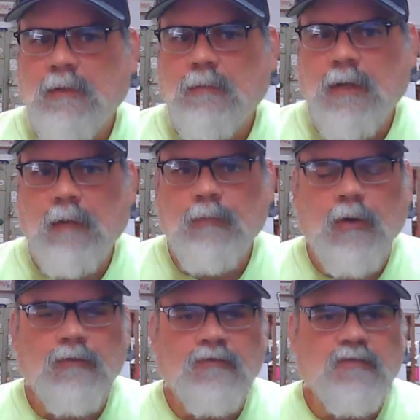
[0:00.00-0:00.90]
But I'm your
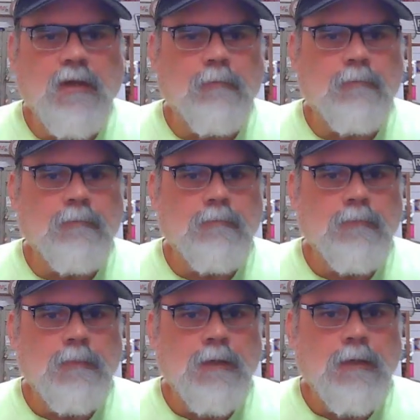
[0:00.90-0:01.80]
host, Jim,
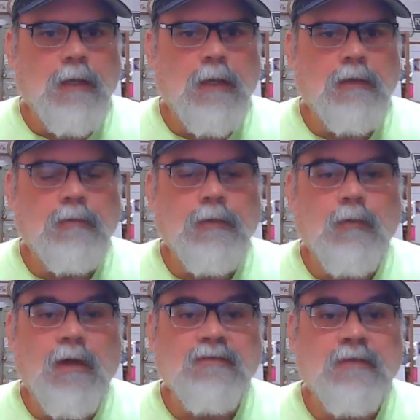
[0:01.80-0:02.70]
and you've
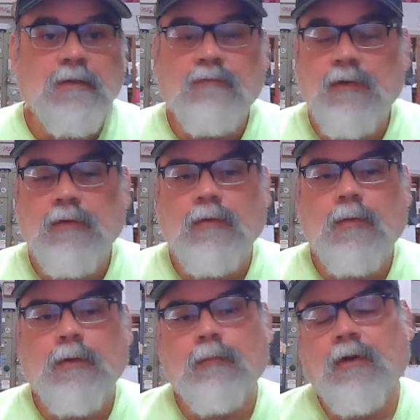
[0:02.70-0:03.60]
been watching Vendor
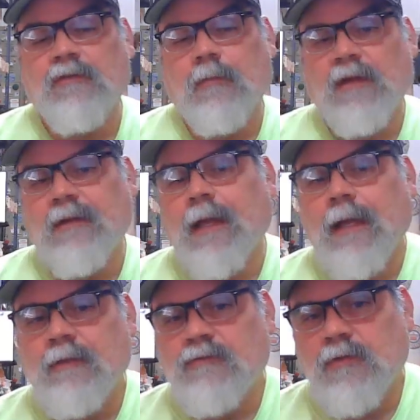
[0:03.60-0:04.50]
Corner, brought to you by
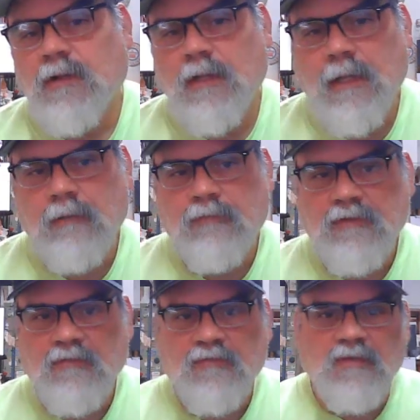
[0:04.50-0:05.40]
Decades Reclaim
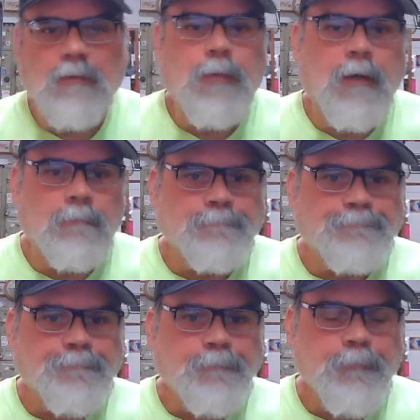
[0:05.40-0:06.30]
Vintage Depot,
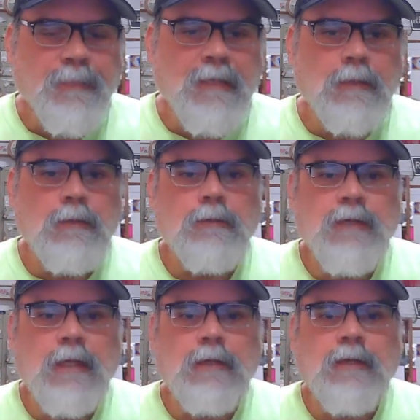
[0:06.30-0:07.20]

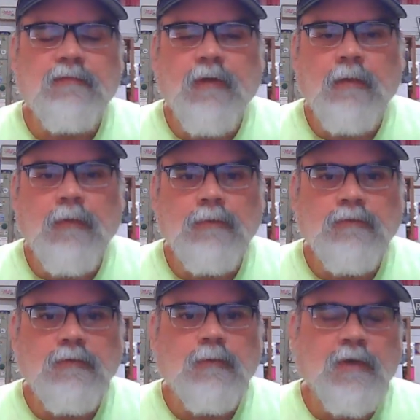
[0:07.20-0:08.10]
located at
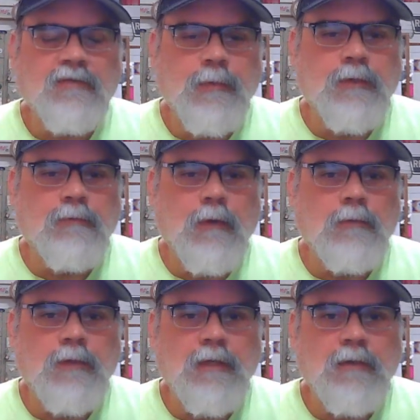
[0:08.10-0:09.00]
502 West Brennan
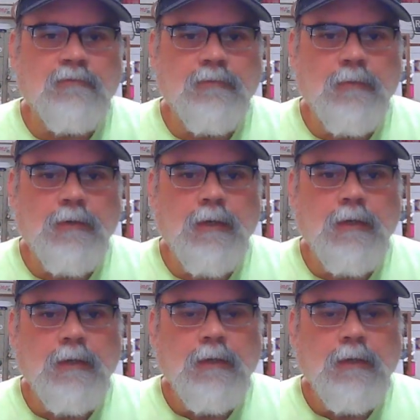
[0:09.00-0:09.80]
Road, Lakeland, Florida,